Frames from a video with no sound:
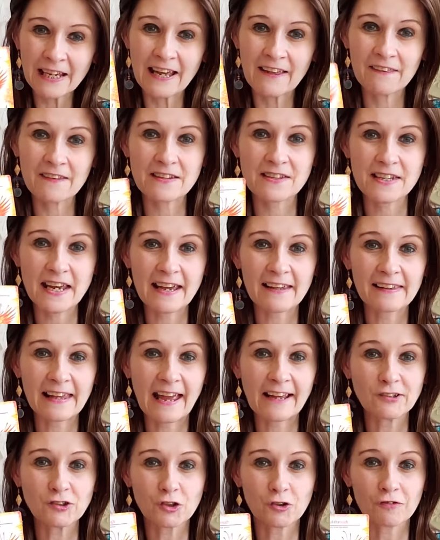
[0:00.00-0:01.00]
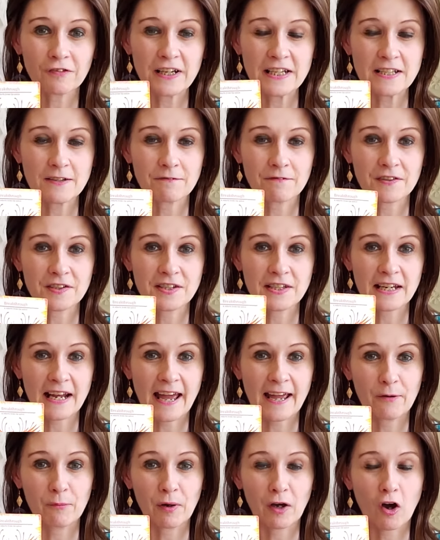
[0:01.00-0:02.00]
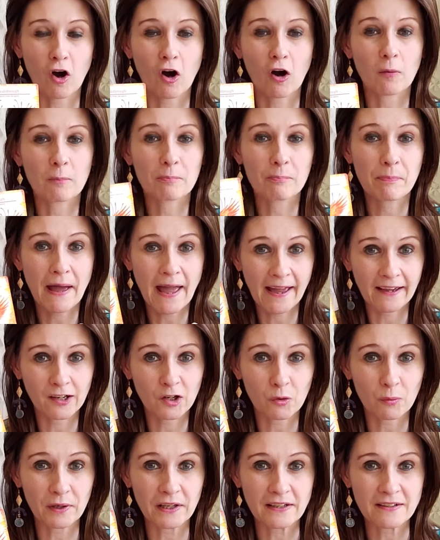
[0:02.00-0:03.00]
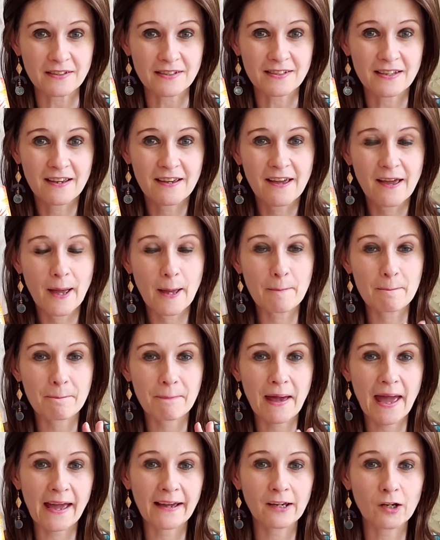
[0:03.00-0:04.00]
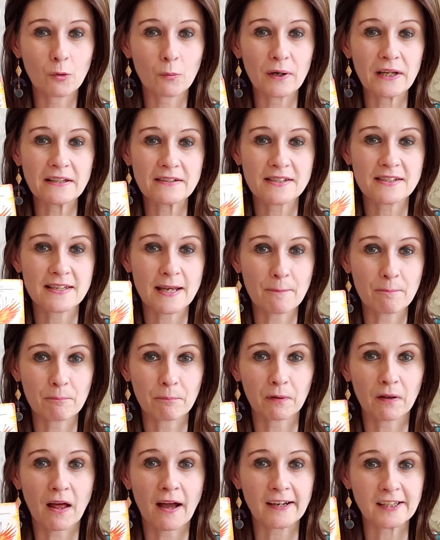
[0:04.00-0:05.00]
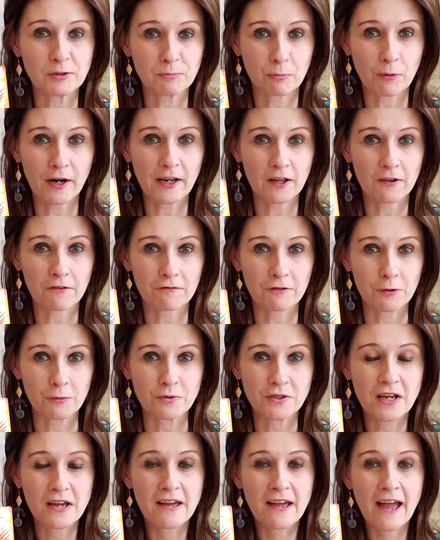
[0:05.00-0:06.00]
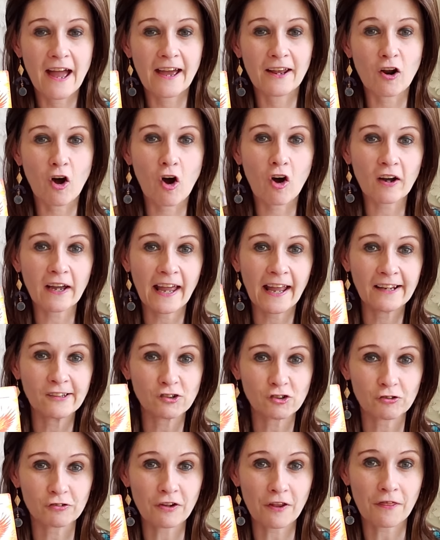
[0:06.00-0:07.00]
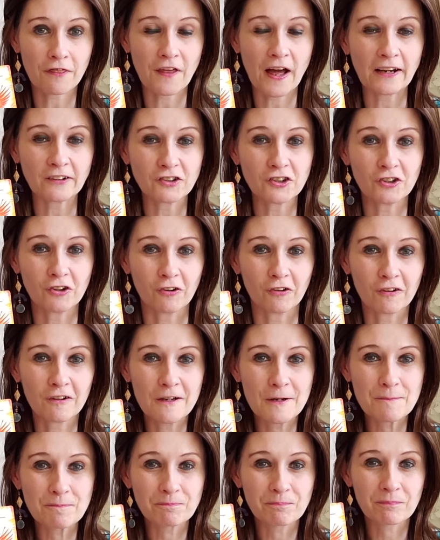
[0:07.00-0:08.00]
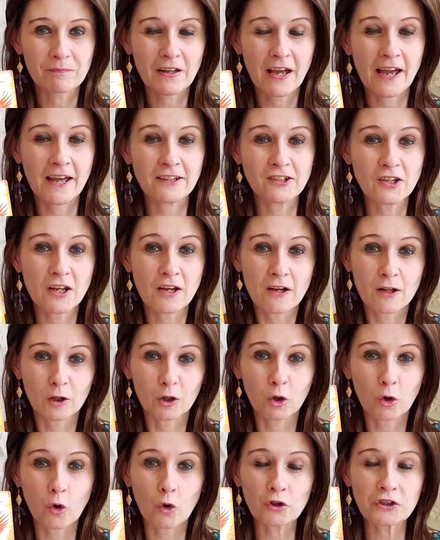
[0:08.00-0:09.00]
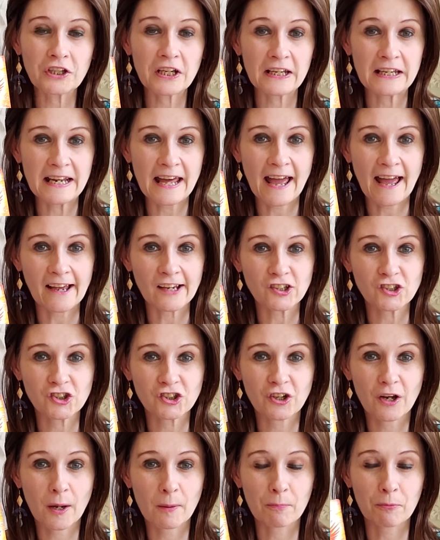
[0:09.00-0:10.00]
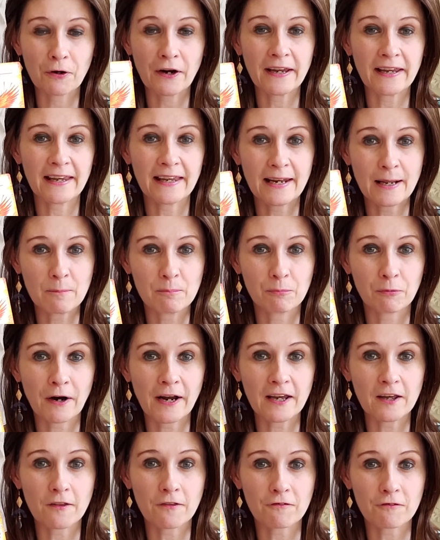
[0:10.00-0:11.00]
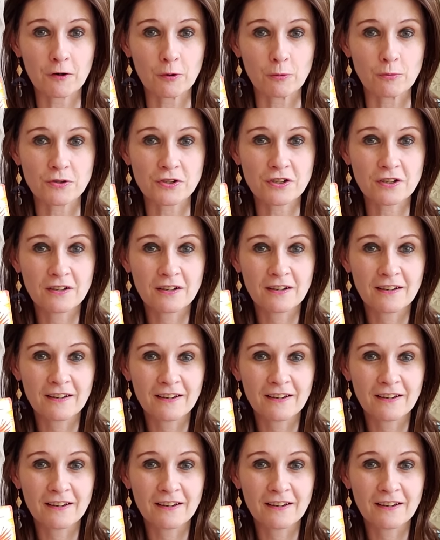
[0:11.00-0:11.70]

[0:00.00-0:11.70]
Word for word: in the daily angel reading for today, we got penguins, and penguins symbolize breakthroughs. And Archangel Nathaniel and Lord Ganesh are bringing in breakthroughs